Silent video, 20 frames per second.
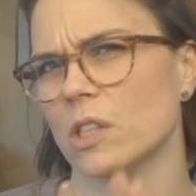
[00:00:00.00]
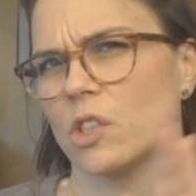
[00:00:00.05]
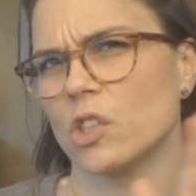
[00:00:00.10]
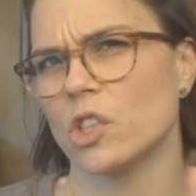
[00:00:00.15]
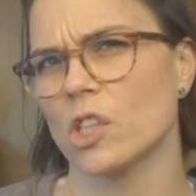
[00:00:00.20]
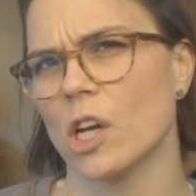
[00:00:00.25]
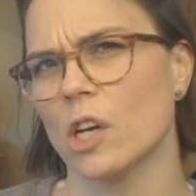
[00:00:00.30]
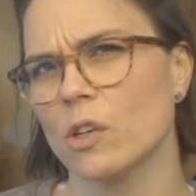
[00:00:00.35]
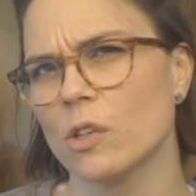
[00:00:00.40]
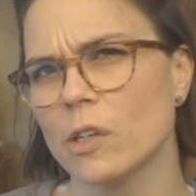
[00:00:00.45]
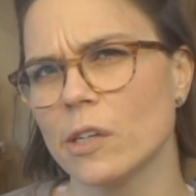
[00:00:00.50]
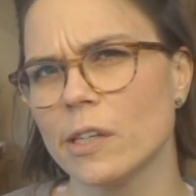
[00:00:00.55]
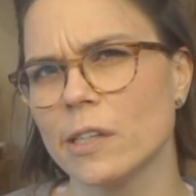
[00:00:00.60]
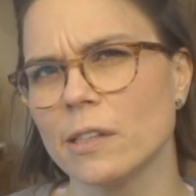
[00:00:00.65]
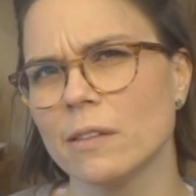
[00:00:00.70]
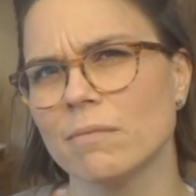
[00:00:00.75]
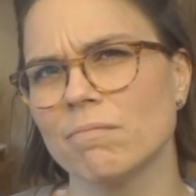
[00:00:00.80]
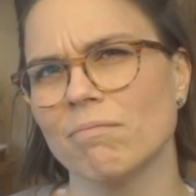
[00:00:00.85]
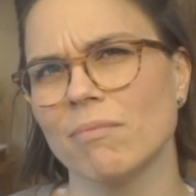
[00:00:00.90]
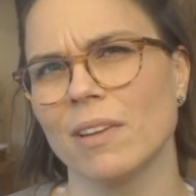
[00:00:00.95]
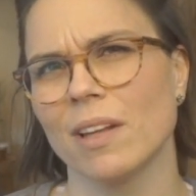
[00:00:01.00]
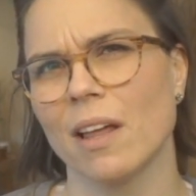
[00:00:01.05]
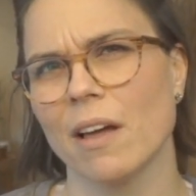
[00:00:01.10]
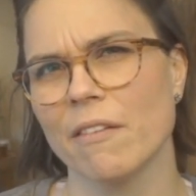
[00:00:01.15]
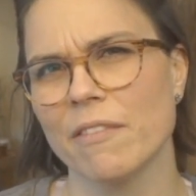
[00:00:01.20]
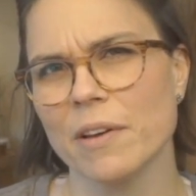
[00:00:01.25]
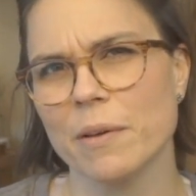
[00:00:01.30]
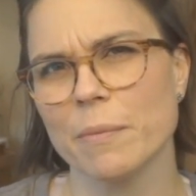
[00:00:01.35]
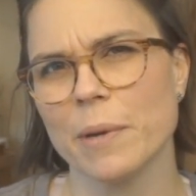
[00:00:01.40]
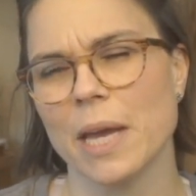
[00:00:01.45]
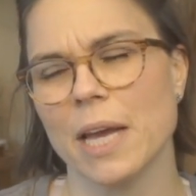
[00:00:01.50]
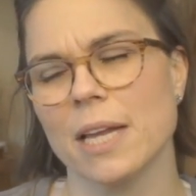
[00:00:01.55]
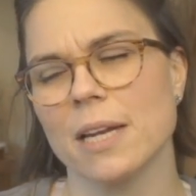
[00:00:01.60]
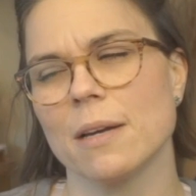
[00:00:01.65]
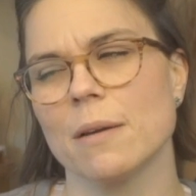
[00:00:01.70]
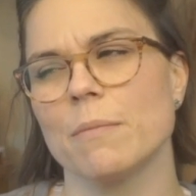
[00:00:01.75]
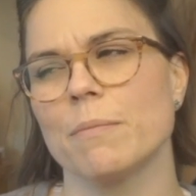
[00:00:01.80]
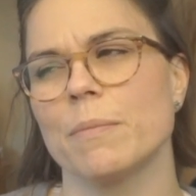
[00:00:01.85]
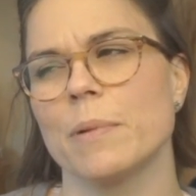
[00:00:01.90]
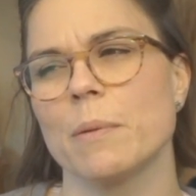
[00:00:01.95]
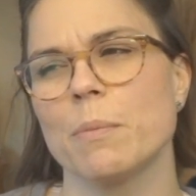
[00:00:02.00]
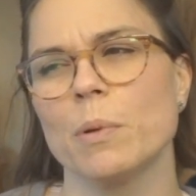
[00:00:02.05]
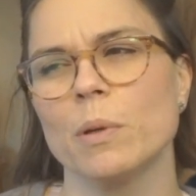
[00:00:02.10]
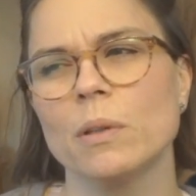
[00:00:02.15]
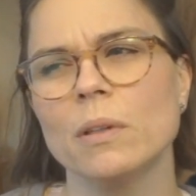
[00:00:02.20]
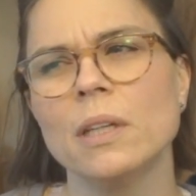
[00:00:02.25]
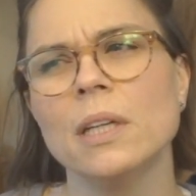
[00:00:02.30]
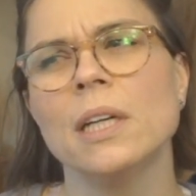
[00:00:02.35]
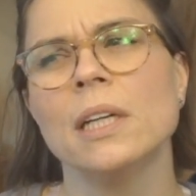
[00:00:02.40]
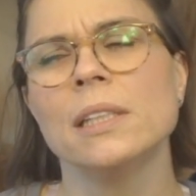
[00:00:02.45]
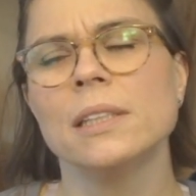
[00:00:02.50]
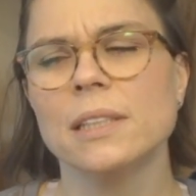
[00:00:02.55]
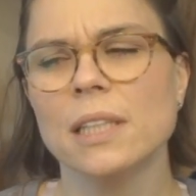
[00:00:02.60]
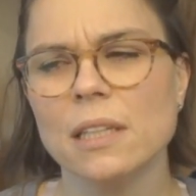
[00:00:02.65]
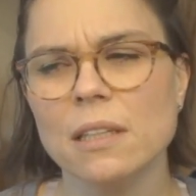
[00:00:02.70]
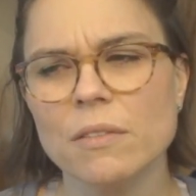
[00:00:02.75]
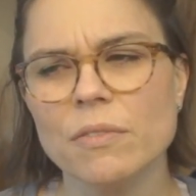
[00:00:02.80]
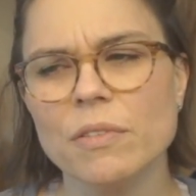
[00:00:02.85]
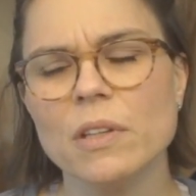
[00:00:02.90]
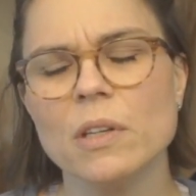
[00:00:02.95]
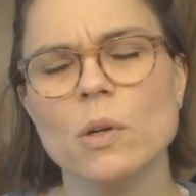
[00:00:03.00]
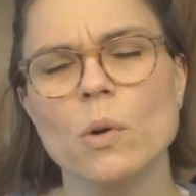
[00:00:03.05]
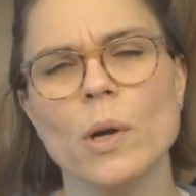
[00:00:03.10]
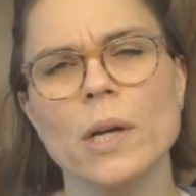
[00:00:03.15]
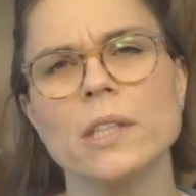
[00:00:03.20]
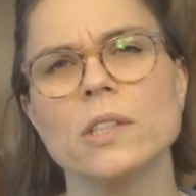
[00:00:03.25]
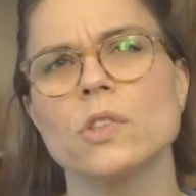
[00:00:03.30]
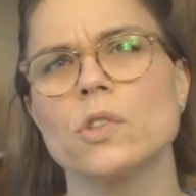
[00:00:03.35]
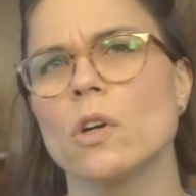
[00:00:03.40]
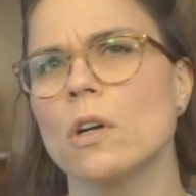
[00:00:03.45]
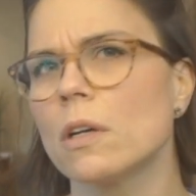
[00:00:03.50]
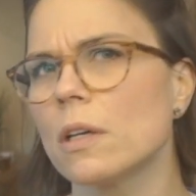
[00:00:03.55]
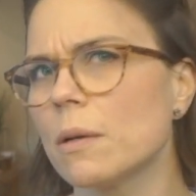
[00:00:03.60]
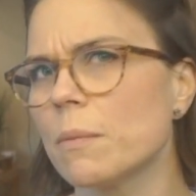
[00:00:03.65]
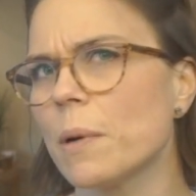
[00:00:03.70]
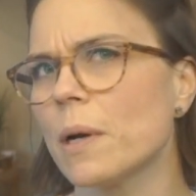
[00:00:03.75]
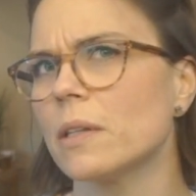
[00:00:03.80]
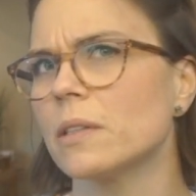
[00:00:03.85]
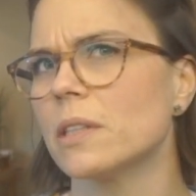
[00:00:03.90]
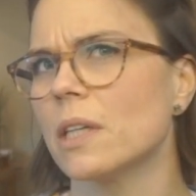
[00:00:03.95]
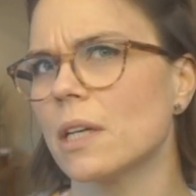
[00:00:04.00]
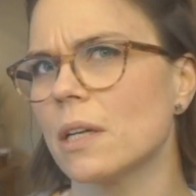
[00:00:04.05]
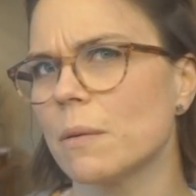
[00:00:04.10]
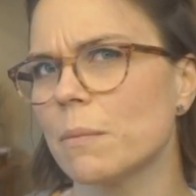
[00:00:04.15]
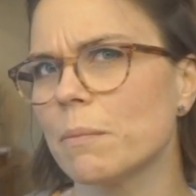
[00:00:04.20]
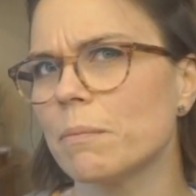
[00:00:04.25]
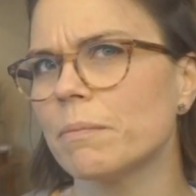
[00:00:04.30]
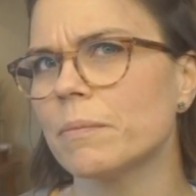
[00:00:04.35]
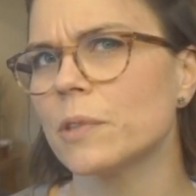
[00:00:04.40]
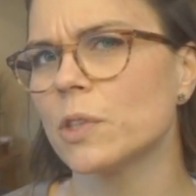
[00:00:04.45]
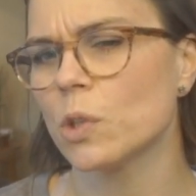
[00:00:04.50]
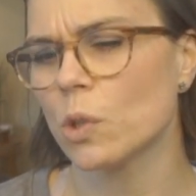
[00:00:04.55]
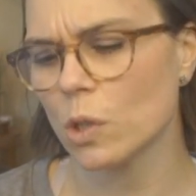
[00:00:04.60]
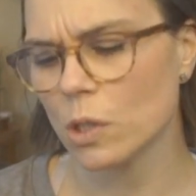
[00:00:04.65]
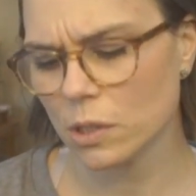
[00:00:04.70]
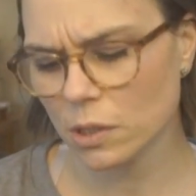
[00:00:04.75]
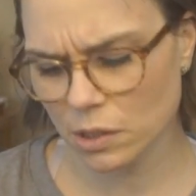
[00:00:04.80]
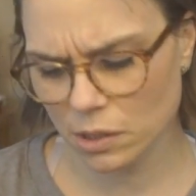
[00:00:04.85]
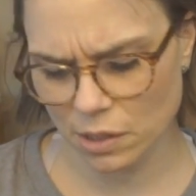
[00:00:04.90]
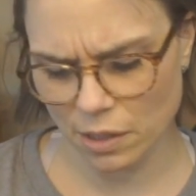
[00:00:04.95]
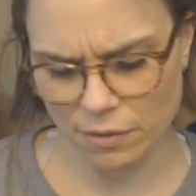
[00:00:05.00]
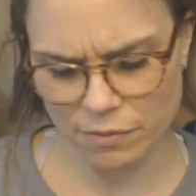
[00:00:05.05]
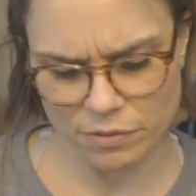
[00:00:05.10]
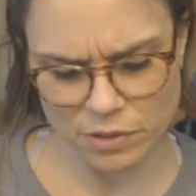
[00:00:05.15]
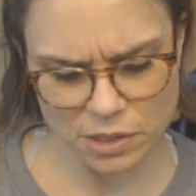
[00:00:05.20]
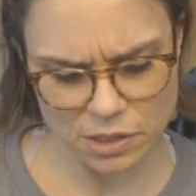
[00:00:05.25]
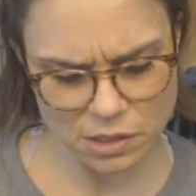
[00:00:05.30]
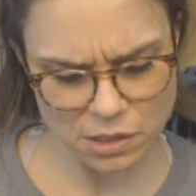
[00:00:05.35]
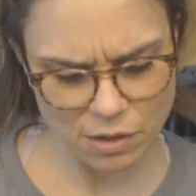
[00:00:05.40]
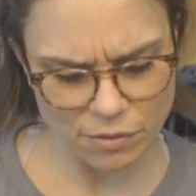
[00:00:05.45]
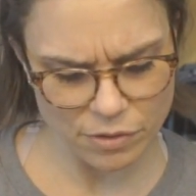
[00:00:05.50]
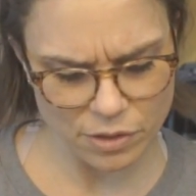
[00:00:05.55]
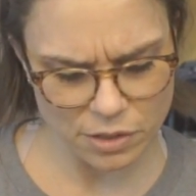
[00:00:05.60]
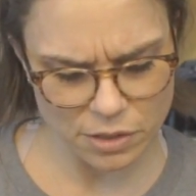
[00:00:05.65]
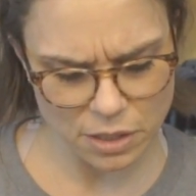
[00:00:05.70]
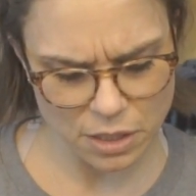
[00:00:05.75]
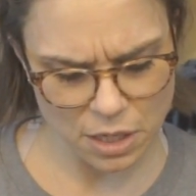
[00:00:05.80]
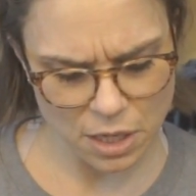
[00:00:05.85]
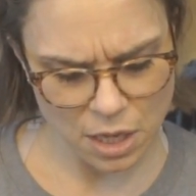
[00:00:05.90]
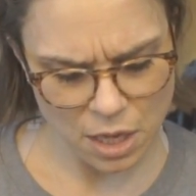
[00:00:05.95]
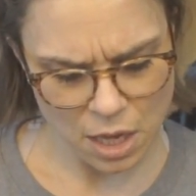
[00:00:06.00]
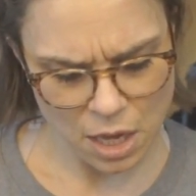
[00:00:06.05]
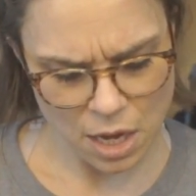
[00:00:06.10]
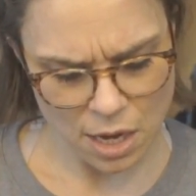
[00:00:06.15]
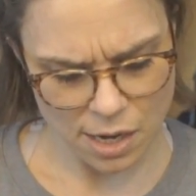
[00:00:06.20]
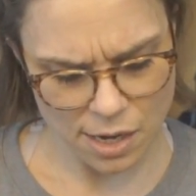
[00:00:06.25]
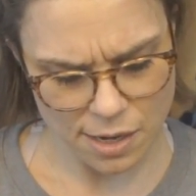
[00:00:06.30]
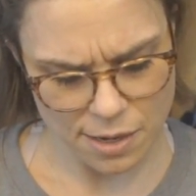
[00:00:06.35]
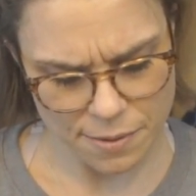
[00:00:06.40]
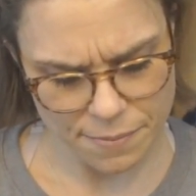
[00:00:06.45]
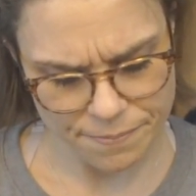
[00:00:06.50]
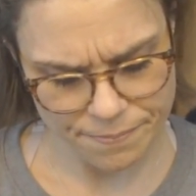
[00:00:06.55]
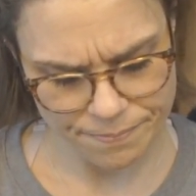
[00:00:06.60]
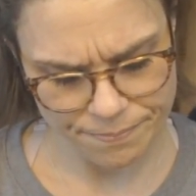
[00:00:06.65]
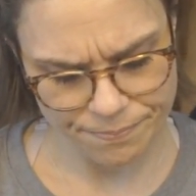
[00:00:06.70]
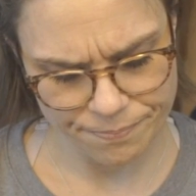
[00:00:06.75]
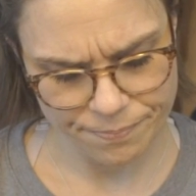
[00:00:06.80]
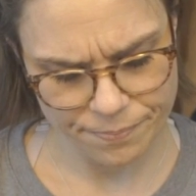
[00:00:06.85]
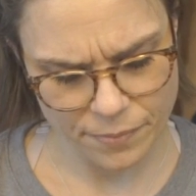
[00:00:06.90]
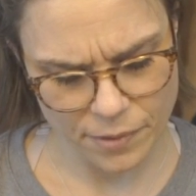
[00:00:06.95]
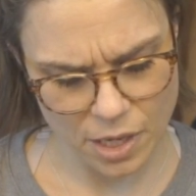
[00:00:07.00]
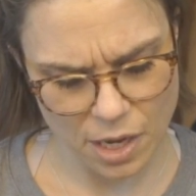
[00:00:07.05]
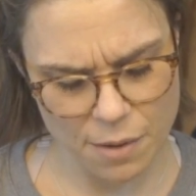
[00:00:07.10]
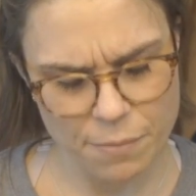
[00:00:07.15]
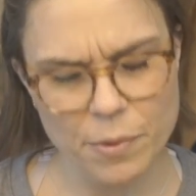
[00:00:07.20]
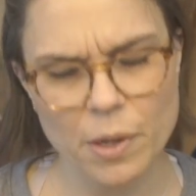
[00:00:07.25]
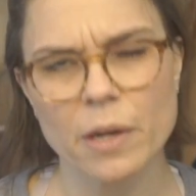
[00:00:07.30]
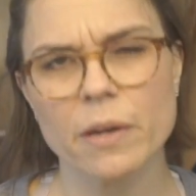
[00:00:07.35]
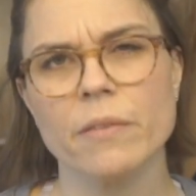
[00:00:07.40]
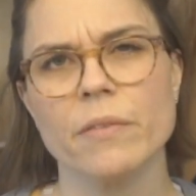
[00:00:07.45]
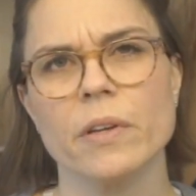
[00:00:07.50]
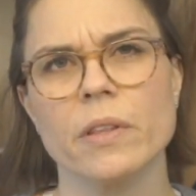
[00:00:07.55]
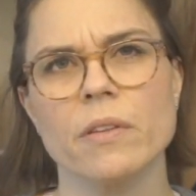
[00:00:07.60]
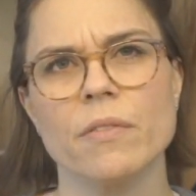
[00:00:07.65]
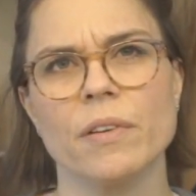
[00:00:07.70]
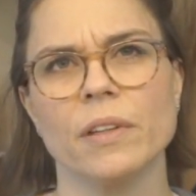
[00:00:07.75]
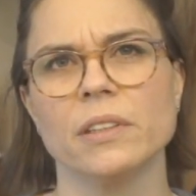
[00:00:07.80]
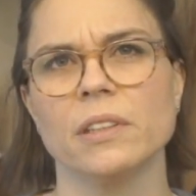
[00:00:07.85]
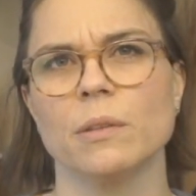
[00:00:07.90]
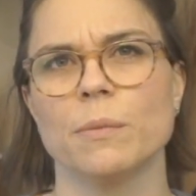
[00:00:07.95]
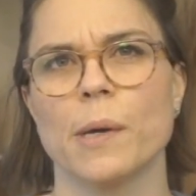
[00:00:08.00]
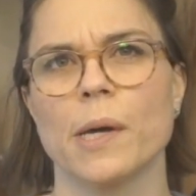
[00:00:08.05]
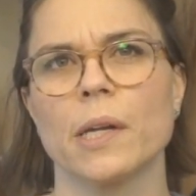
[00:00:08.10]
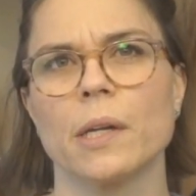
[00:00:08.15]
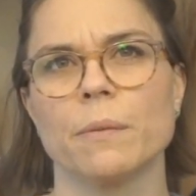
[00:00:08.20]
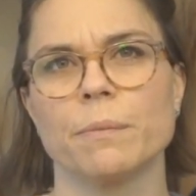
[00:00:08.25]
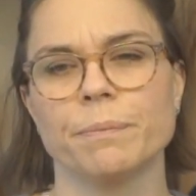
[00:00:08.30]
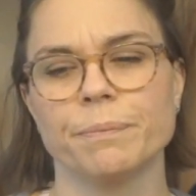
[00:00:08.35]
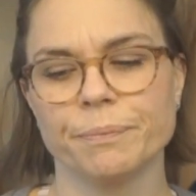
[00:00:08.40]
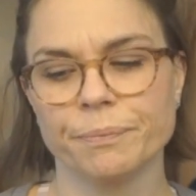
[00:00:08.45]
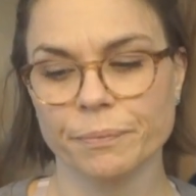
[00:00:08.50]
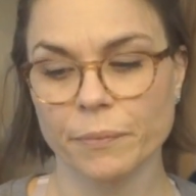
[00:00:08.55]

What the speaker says: in general? Love them, hate them. People tend to feel quite strongly about denim shorts, I've discovered. I'm kind of on the fence about them.